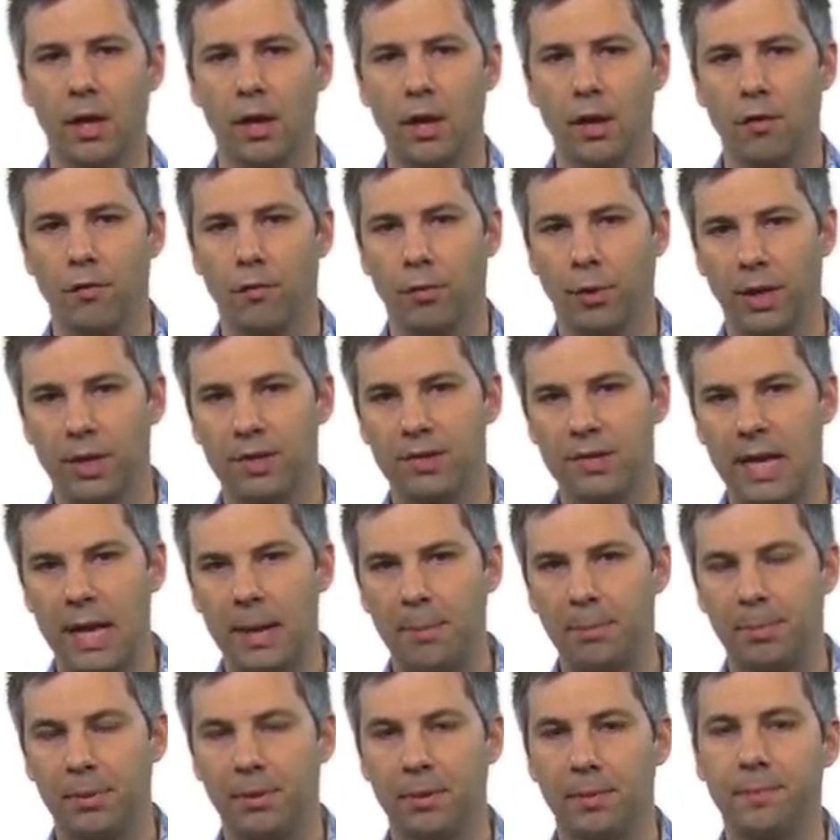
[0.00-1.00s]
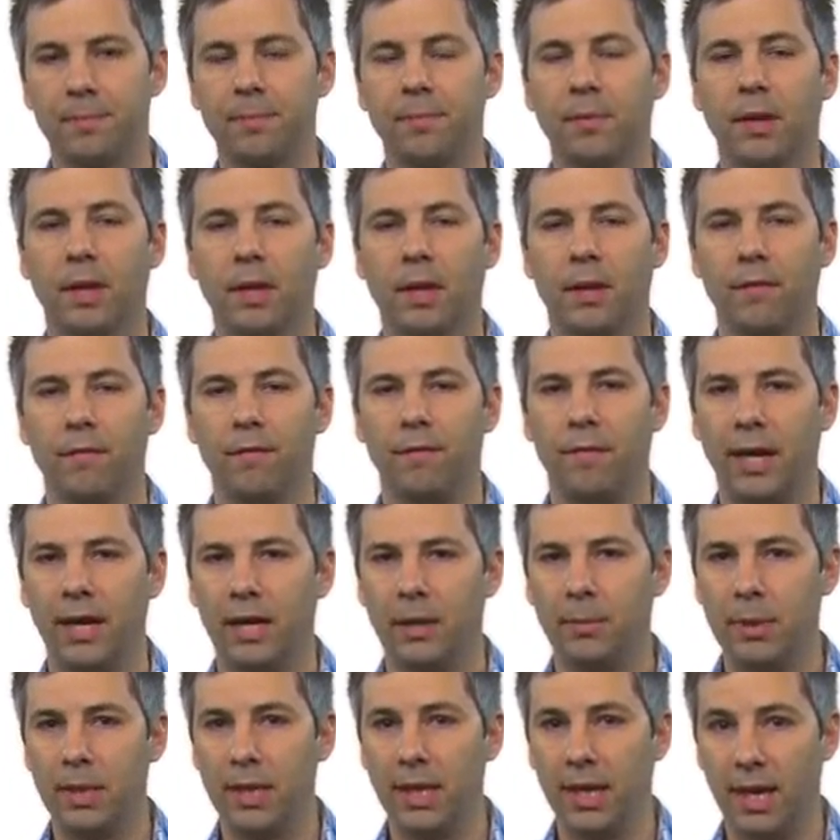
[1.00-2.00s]
For example,
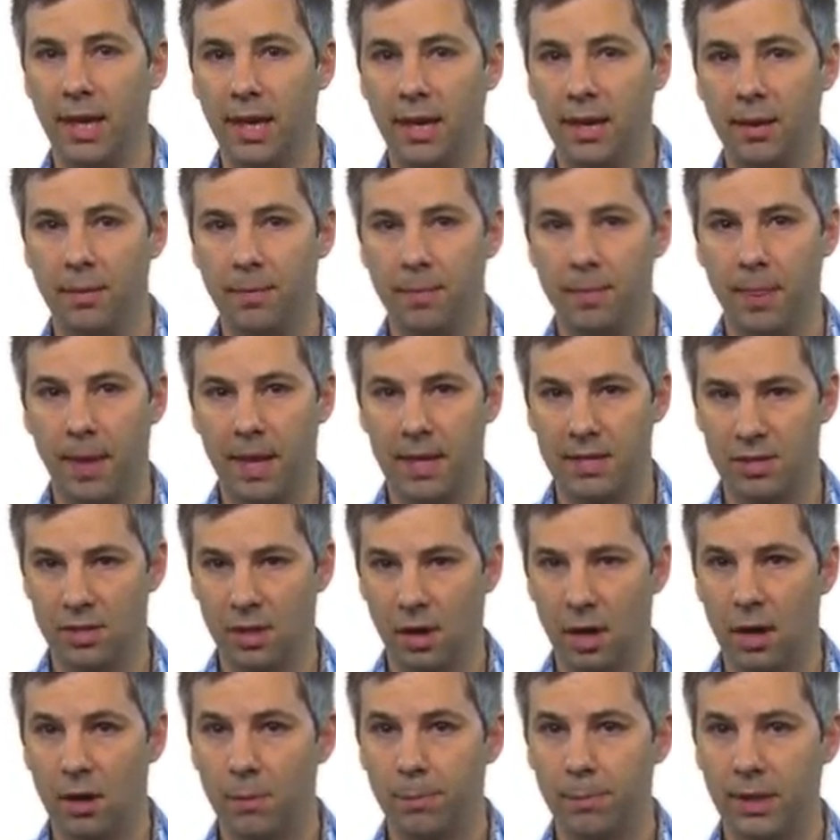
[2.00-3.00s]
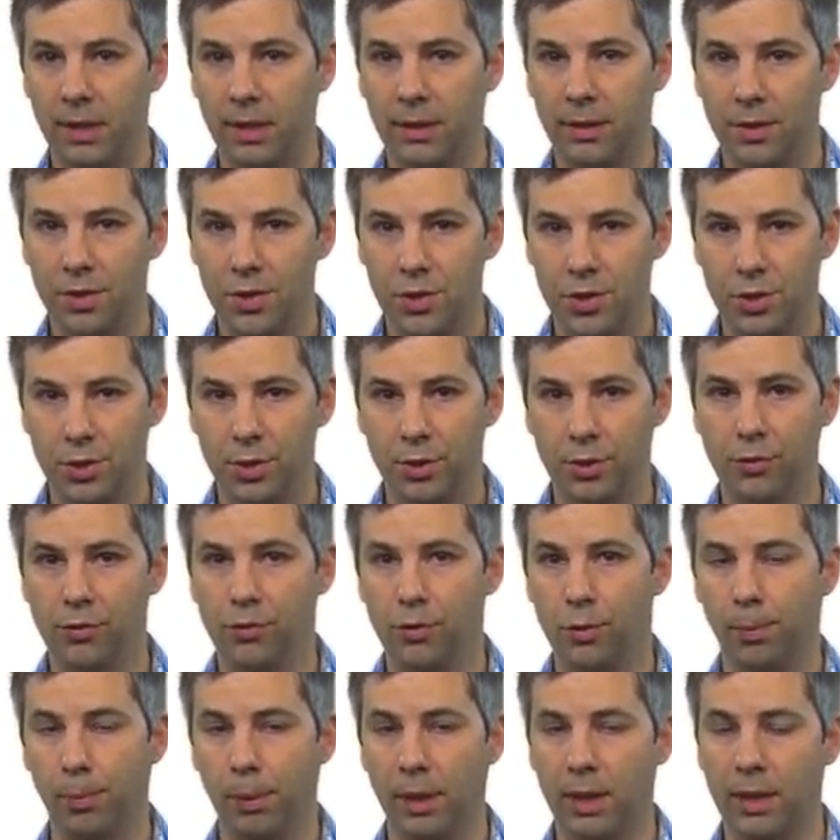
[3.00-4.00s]
vitamin A has long been understood
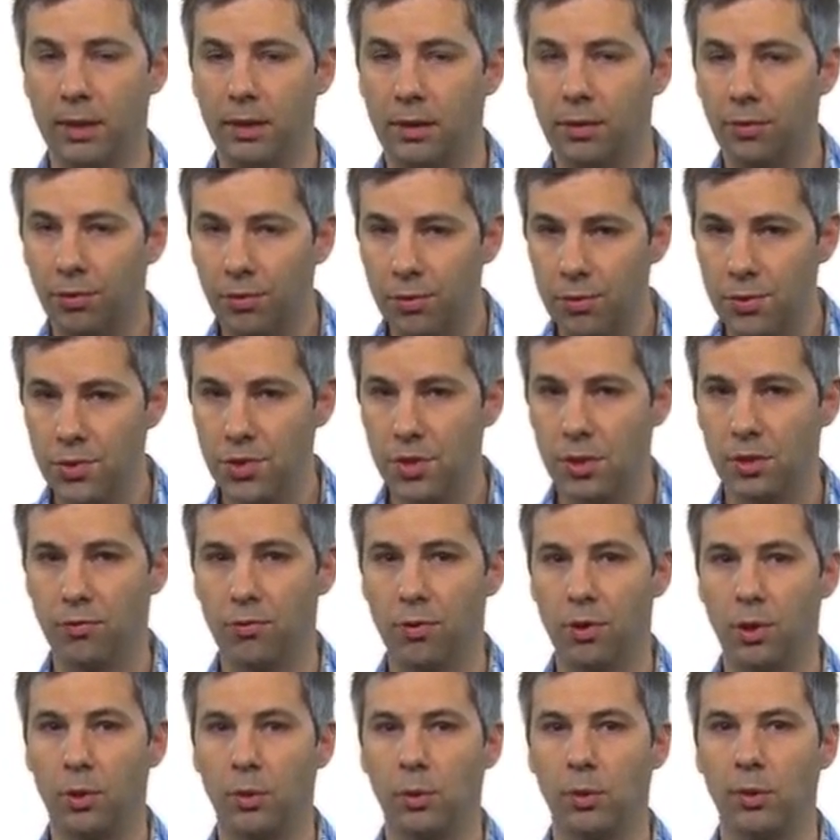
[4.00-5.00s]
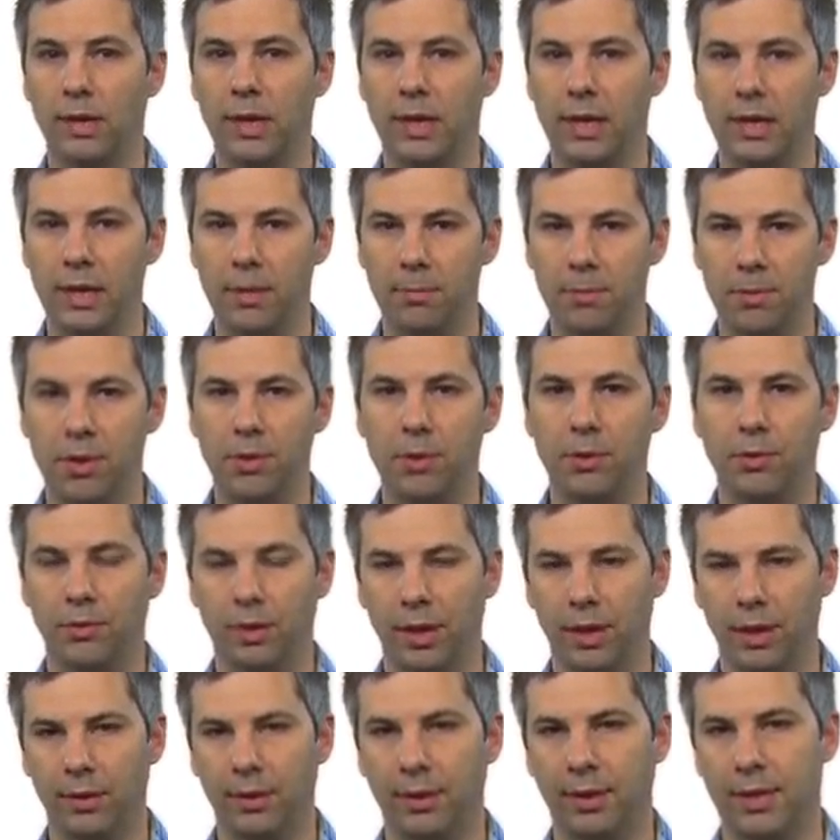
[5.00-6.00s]
to play a crucial role in immune
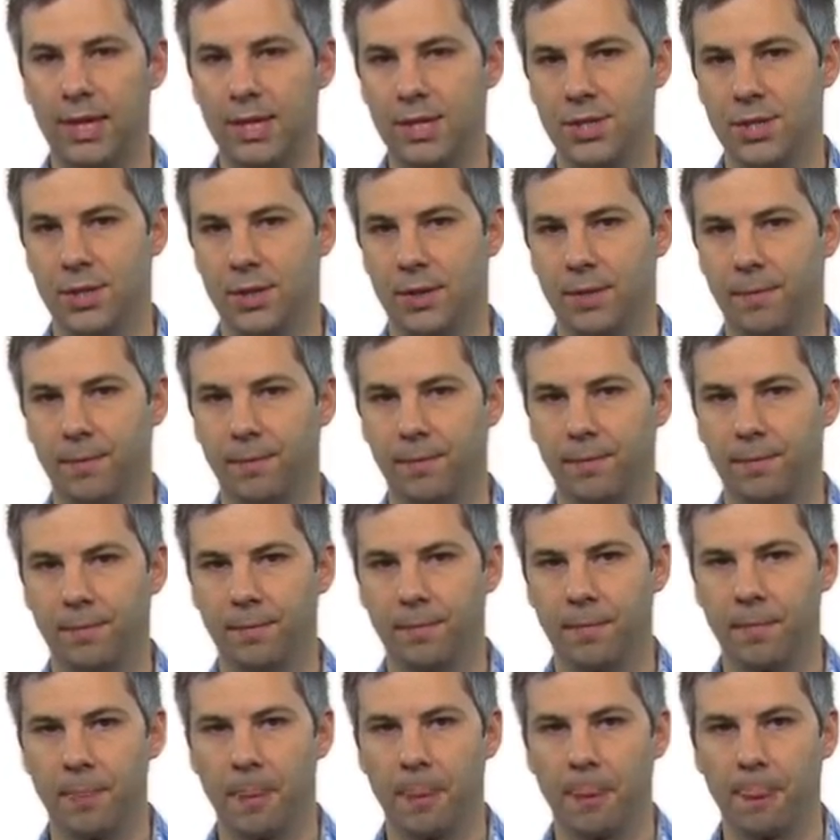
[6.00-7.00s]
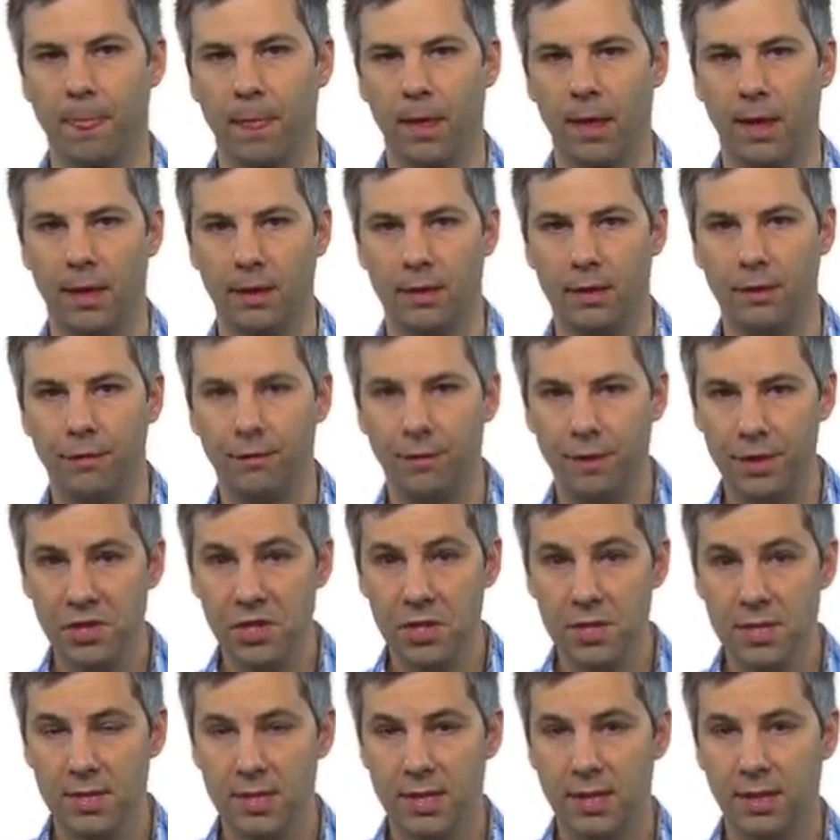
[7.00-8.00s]
regulation. A
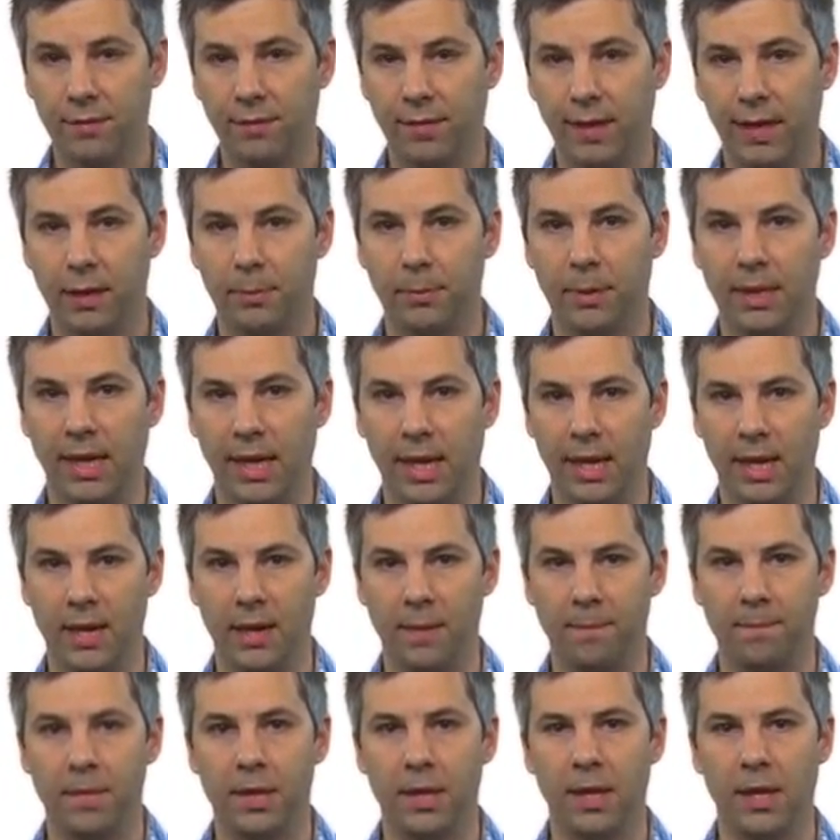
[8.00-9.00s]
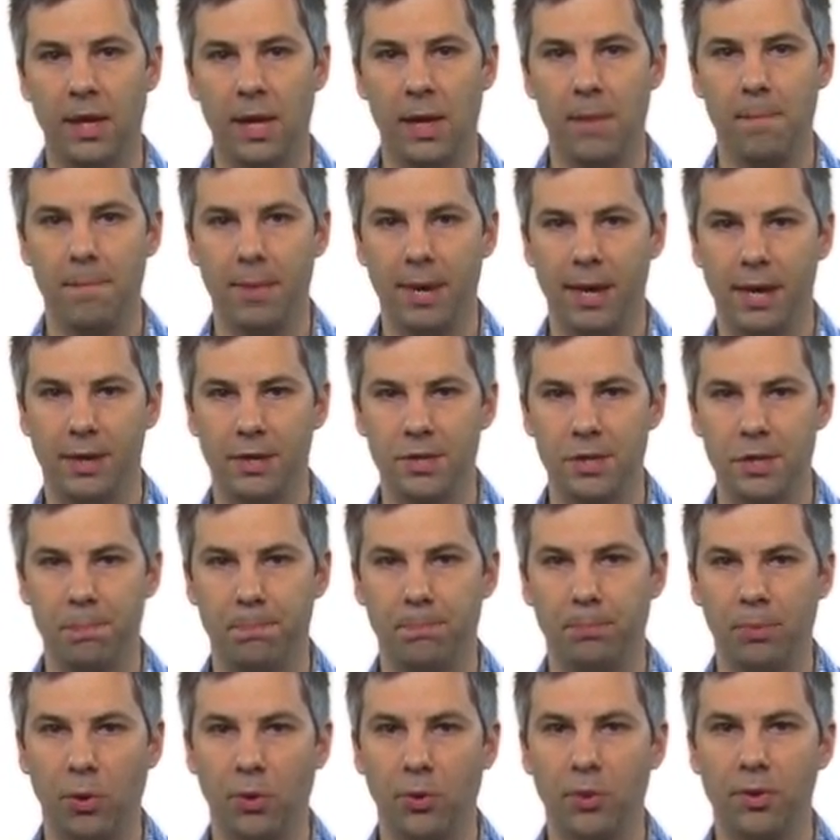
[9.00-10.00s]
deficiency in vitamin A impairs
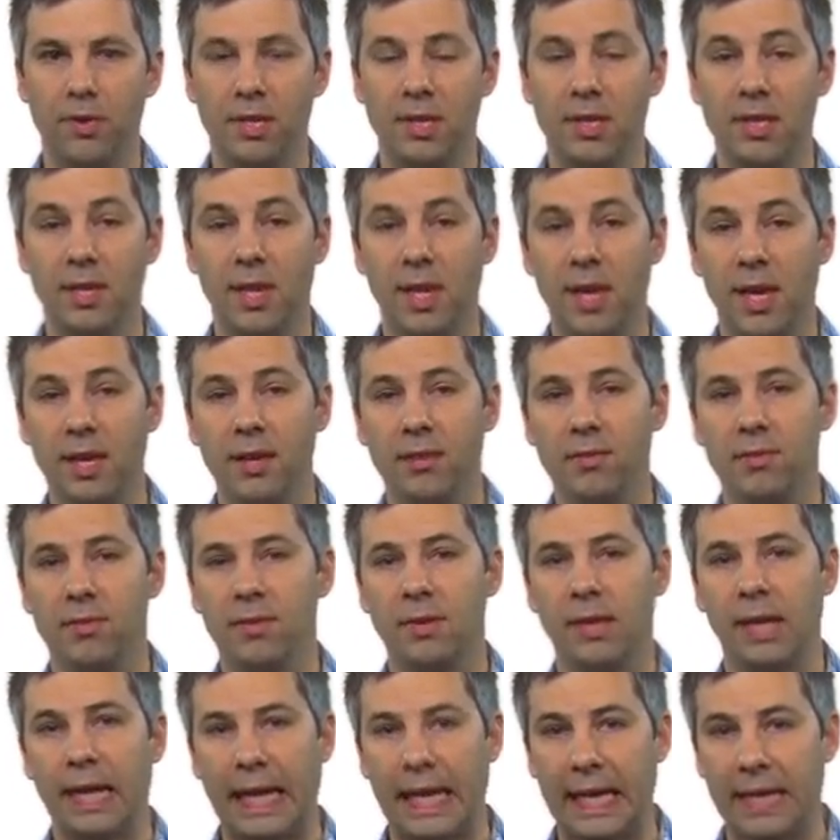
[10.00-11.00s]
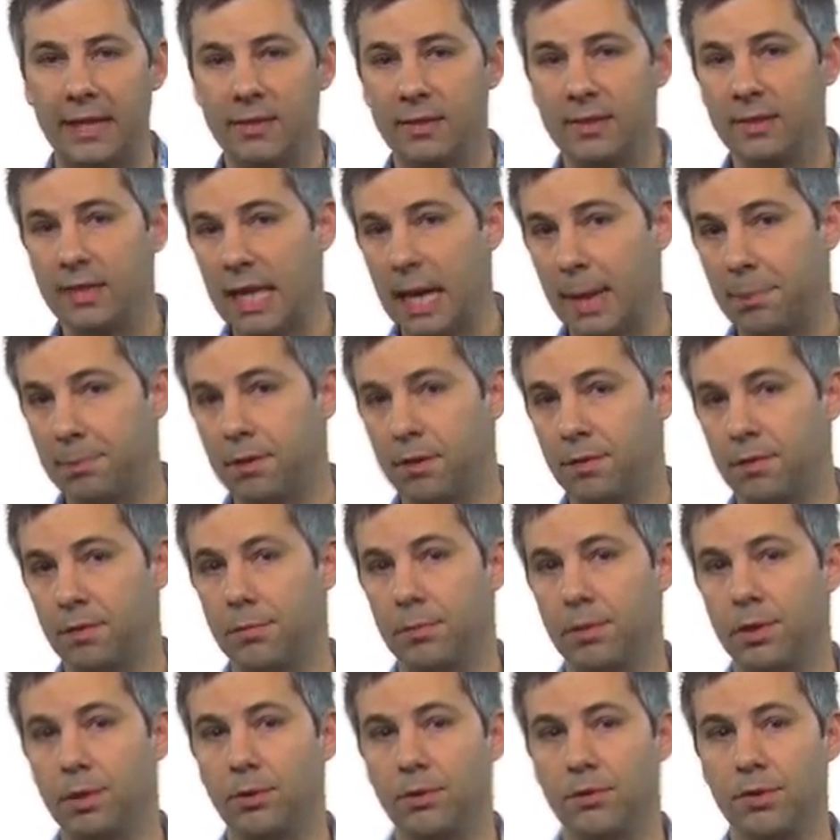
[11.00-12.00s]
both the innate and adaptive
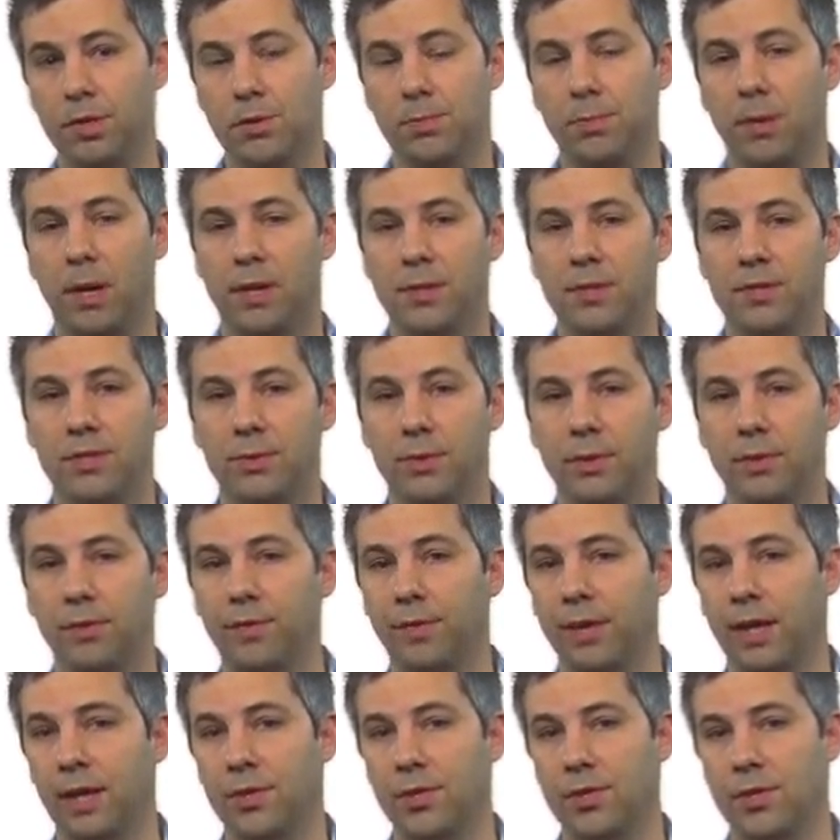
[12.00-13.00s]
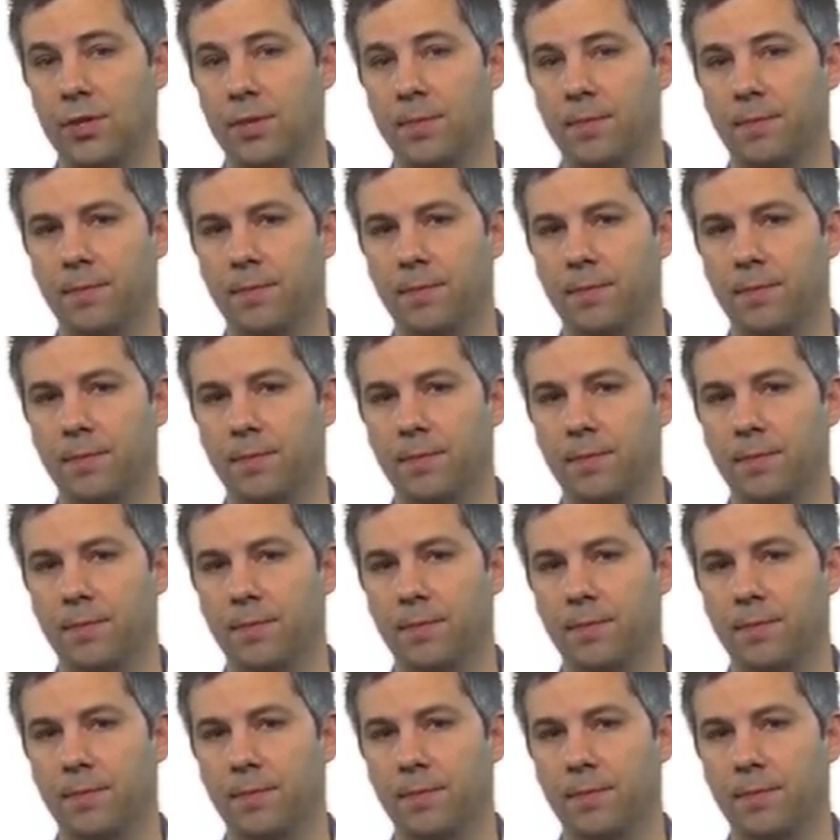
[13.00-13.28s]
immune response to infection.